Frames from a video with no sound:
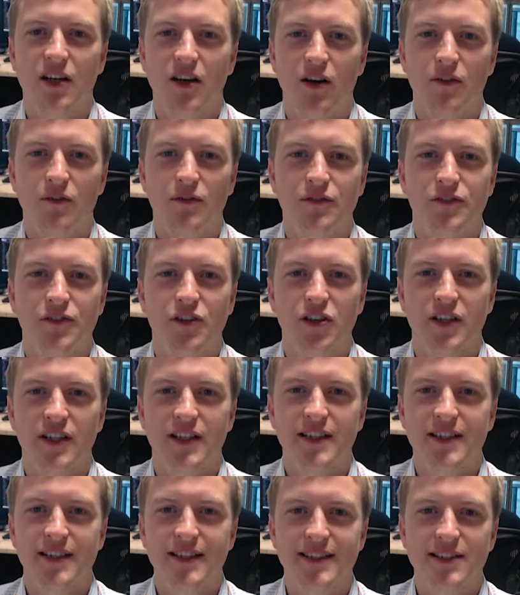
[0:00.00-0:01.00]
on
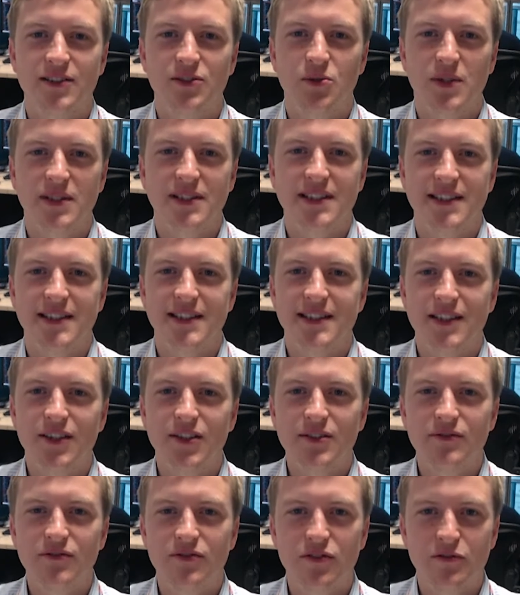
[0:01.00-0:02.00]
Friday the
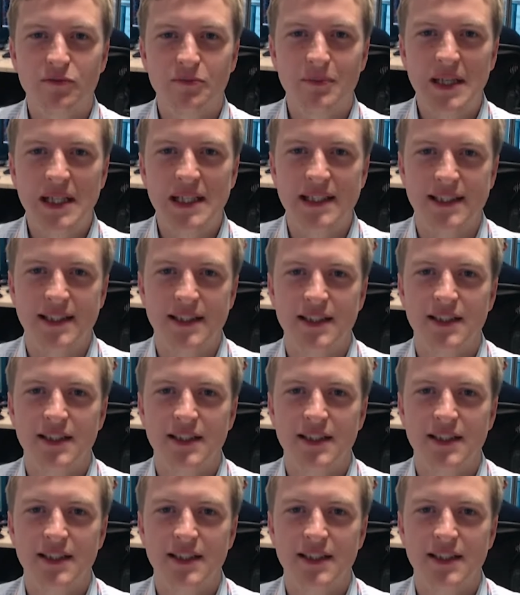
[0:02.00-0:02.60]
29th of May.